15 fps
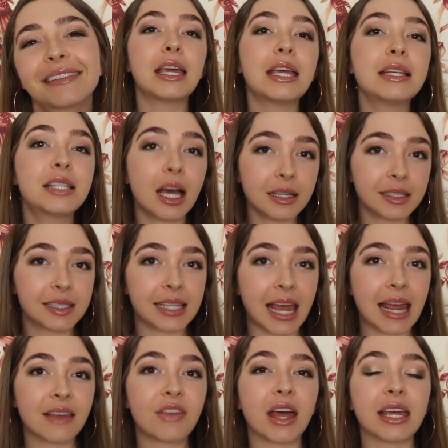He does
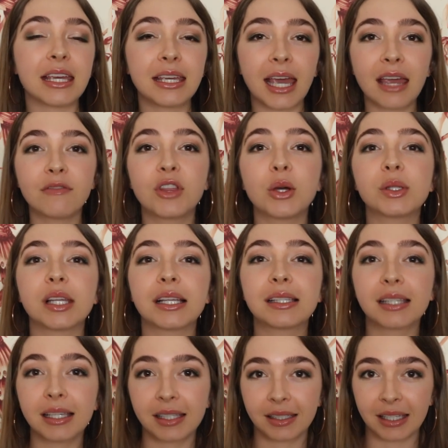say that he gave those
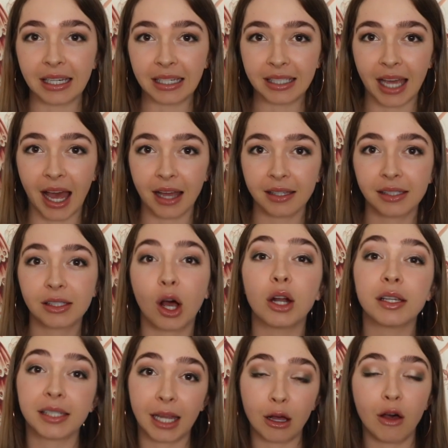existing tests
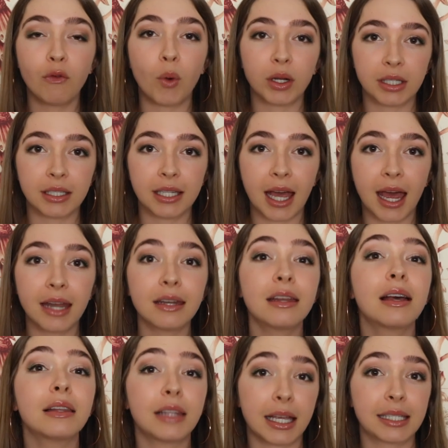on a scale of one to
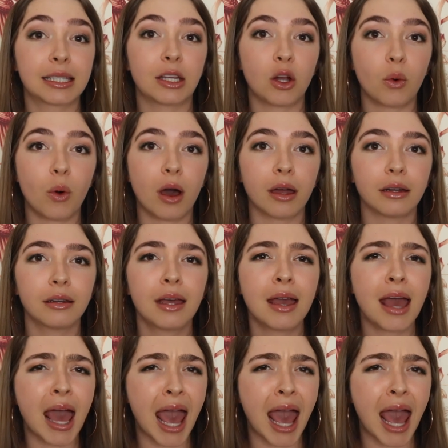ten, less than a one.